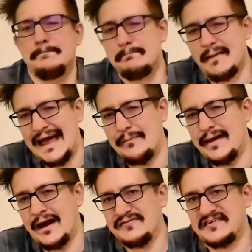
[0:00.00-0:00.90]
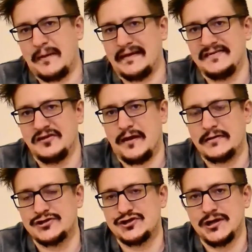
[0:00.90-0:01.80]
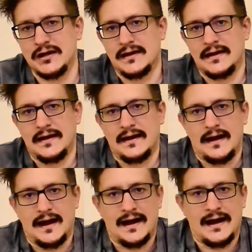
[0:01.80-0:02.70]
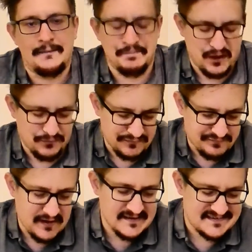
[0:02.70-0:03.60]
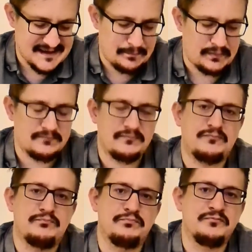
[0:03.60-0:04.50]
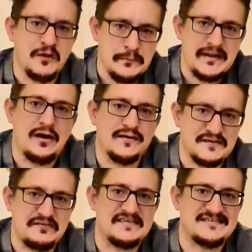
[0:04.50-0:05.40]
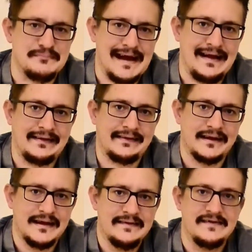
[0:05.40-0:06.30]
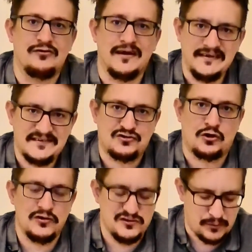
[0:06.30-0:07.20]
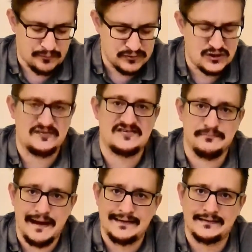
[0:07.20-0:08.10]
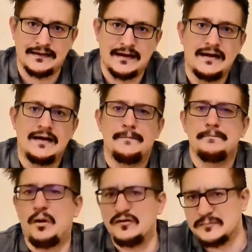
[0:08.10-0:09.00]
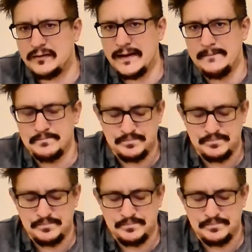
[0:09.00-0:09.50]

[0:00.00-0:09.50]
Maybe I was expecting too much on the first sip because of the smell, the really strong tropical juice smell, possibly.